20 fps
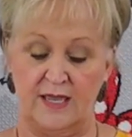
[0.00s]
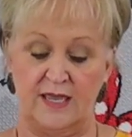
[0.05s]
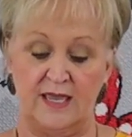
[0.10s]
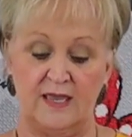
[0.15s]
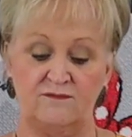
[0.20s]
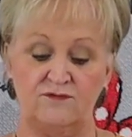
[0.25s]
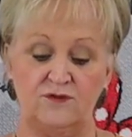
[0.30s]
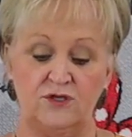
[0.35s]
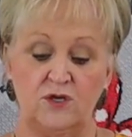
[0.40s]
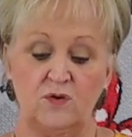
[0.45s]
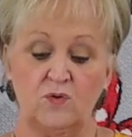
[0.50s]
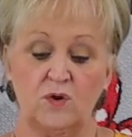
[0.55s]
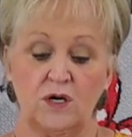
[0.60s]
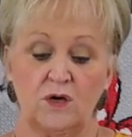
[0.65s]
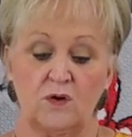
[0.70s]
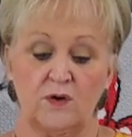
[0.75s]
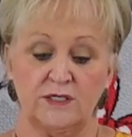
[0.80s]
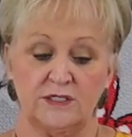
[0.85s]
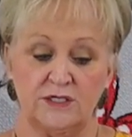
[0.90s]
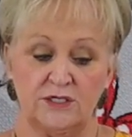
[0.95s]
If you are
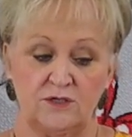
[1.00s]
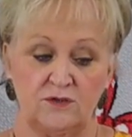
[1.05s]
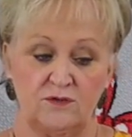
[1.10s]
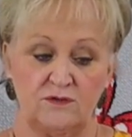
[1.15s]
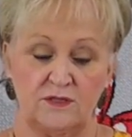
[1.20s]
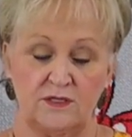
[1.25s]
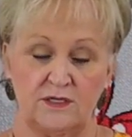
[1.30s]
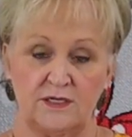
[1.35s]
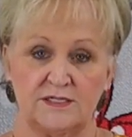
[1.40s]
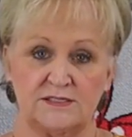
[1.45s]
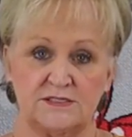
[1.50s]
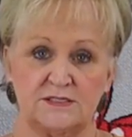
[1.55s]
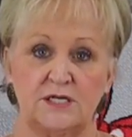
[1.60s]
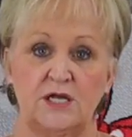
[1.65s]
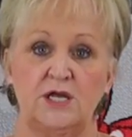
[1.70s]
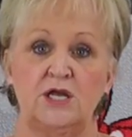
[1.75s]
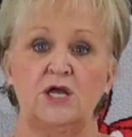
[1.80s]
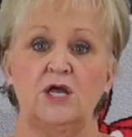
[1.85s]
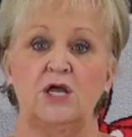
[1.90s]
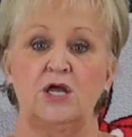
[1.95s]
going to do this,
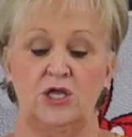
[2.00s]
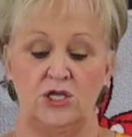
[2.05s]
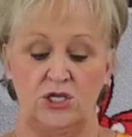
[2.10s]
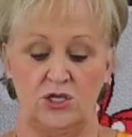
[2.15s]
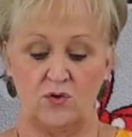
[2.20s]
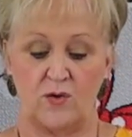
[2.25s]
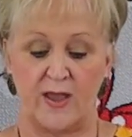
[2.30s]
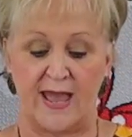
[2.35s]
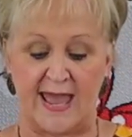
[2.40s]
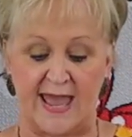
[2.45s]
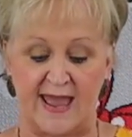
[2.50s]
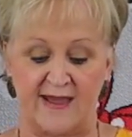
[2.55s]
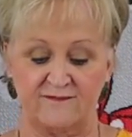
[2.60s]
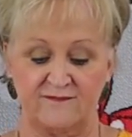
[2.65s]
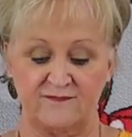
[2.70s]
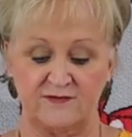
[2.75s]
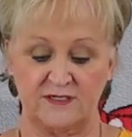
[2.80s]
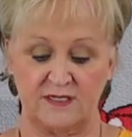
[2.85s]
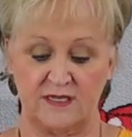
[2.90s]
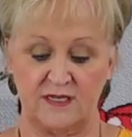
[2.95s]
you
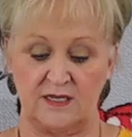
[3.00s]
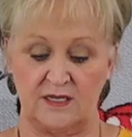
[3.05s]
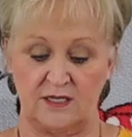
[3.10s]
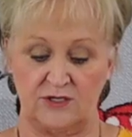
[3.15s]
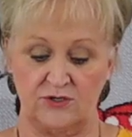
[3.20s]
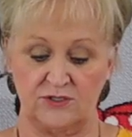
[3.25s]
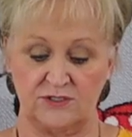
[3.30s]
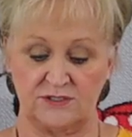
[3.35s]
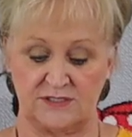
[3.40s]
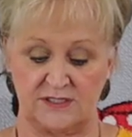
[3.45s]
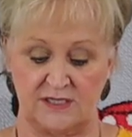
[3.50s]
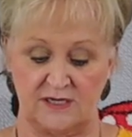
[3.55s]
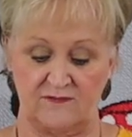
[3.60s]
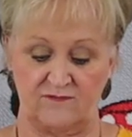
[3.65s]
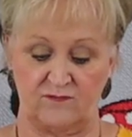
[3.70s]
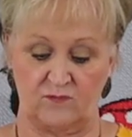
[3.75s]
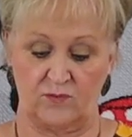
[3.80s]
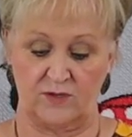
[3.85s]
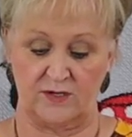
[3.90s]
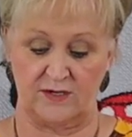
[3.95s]
have to get
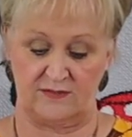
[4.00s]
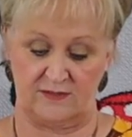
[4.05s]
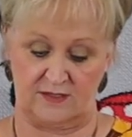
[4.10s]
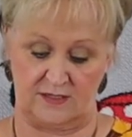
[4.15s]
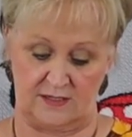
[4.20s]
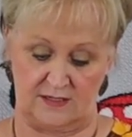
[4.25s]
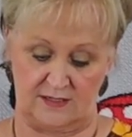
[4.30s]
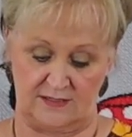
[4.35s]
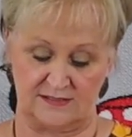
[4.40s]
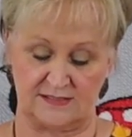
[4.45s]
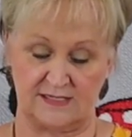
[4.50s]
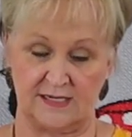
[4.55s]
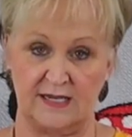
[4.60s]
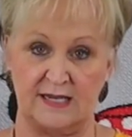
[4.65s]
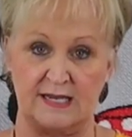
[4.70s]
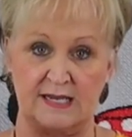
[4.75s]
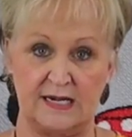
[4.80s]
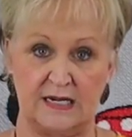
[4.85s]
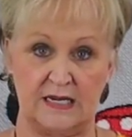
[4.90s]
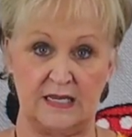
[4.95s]
yourself one of these. I
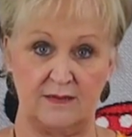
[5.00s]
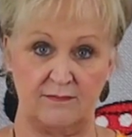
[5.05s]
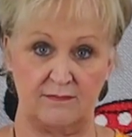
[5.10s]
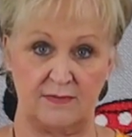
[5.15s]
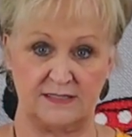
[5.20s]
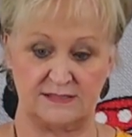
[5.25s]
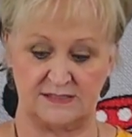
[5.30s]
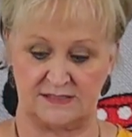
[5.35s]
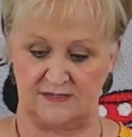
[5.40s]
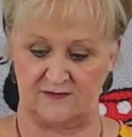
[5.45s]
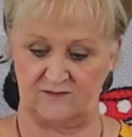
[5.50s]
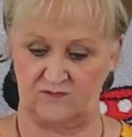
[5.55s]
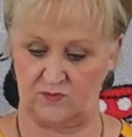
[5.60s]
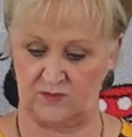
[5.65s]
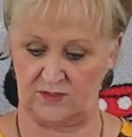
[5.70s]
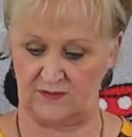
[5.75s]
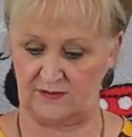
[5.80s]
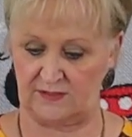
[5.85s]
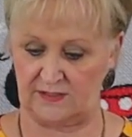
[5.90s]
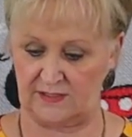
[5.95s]
got to get myself
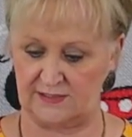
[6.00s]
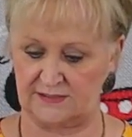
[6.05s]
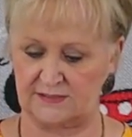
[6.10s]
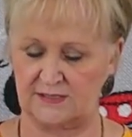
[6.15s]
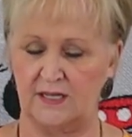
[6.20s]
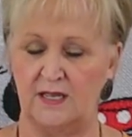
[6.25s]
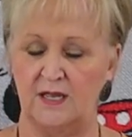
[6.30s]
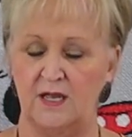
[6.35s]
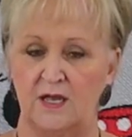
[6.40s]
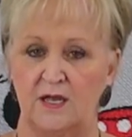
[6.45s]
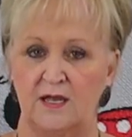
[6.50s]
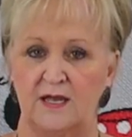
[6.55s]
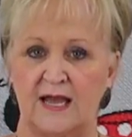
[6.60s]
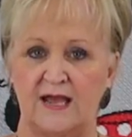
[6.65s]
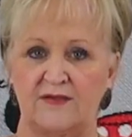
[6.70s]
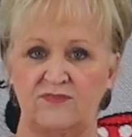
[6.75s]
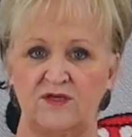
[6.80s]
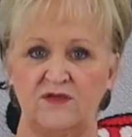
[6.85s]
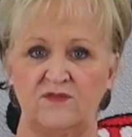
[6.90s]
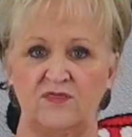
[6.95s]
one of these.
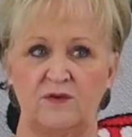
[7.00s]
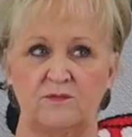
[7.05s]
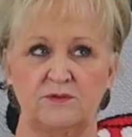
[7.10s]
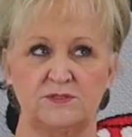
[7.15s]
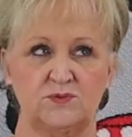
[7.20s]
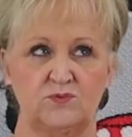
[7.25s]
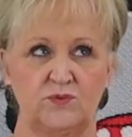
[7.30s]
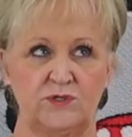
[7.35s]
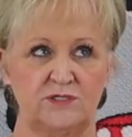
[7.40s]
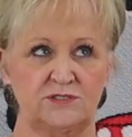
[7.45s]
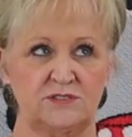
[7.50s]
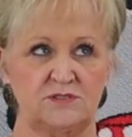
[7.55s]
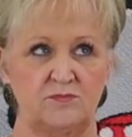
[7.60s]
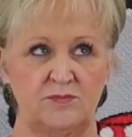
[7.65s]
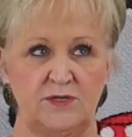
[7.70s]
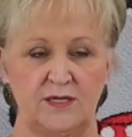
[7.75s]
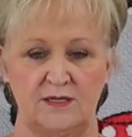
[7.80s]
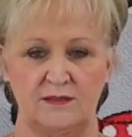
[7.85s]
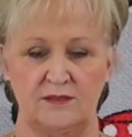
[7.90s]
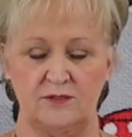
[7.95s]
I think that was Will
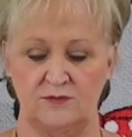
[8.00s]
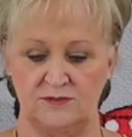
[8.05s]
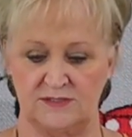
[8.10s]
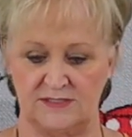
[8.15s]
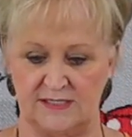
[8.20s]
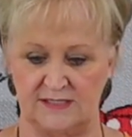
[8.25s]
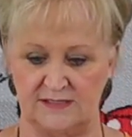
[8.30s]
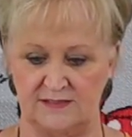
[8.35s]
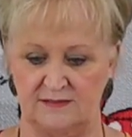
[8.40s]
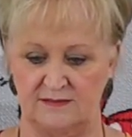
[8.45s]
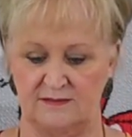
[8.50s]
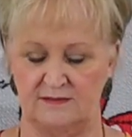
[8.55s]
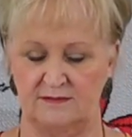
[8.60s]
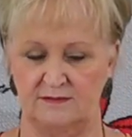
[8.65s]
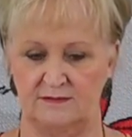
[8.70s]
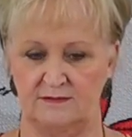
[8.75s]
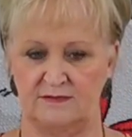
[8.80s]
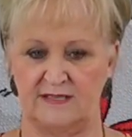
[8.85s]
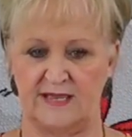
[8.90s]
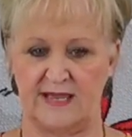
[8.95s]
Smith who said
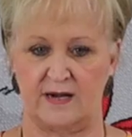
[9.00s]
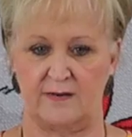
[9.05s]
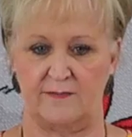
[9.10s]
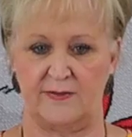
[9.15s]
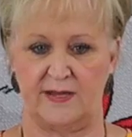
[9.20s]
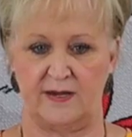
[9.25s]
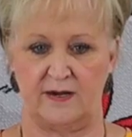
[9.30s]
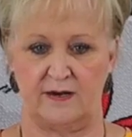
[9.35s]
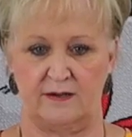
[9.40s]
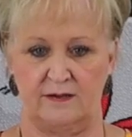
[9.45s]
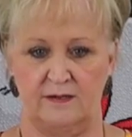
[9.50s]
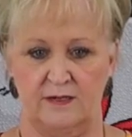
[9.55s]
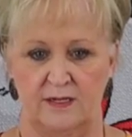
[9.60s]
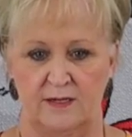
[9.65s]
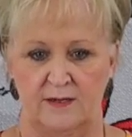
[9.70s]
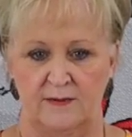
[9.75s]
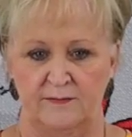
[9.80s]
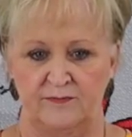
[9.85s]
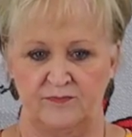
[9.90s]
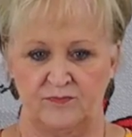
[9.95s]
that about
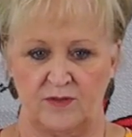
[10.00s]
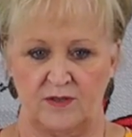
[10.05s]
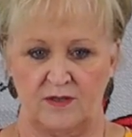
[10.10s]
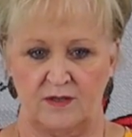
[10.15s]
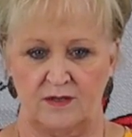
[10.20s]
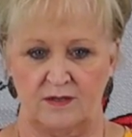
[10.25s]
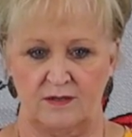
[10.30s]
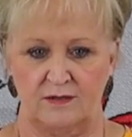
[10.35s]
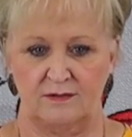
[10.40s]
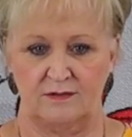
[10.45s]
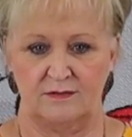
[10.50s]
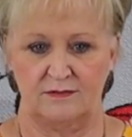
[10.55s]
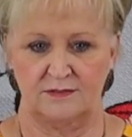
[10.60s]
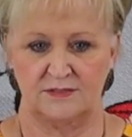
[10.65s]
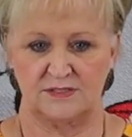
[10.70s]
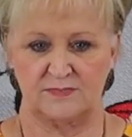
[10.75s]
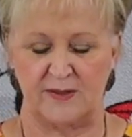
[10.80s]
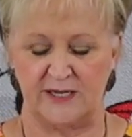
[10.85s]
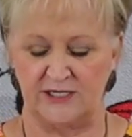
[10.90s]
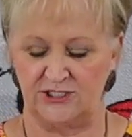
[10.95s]
a
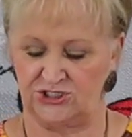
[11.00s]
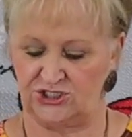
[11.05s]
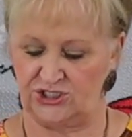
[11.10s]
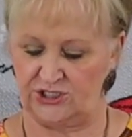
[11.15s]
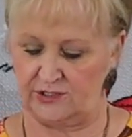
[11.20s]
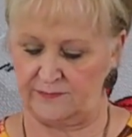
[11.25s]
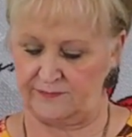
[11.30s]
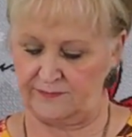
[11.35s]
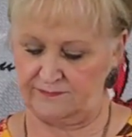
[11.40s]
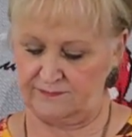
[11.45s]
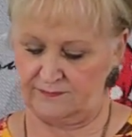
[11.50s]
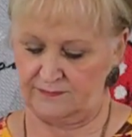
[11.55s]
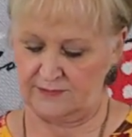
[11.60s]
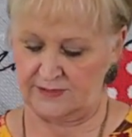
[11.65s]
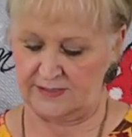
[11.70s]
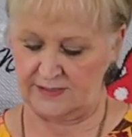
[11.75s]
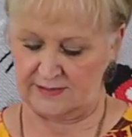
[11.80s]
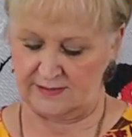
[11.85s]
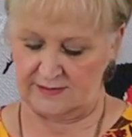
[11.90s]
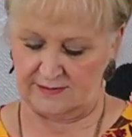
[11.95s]
spaceship
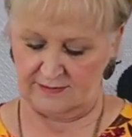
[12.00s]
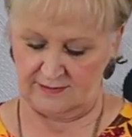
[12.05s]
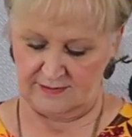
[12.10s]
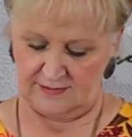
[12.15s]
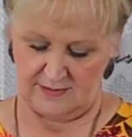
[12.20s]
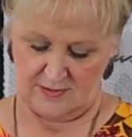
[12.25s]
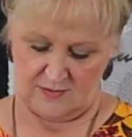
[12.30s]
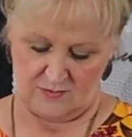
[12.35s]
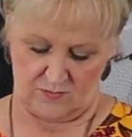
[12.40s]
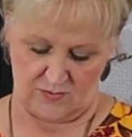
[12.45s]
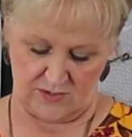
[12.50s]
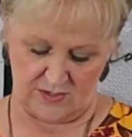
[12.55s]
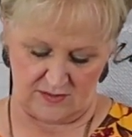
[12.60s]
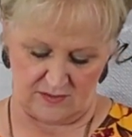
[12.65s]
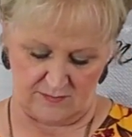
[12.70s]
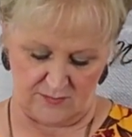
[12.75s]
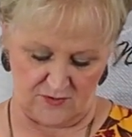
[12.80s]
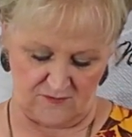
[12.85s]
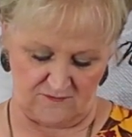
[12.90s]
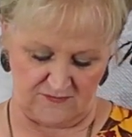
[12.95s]
in one of
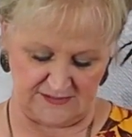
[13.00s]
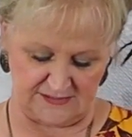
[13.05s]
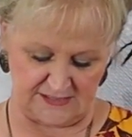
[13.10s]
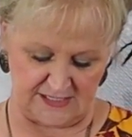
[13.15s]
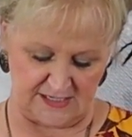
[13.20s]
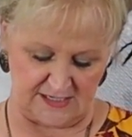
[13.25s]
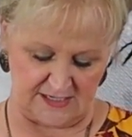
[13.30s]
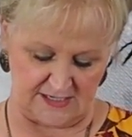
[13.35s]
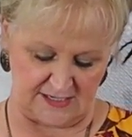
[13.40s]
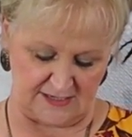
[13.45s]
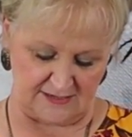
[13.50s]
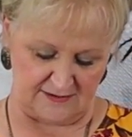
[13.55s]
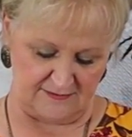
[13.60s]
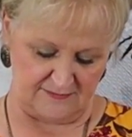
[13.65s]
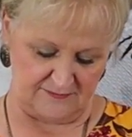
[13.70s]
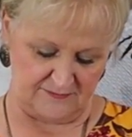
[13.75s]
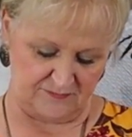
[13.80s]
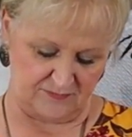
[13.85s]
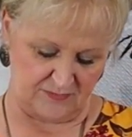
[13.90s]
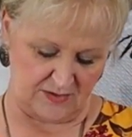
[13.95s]
the movies he
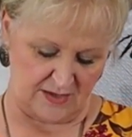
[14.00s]
did.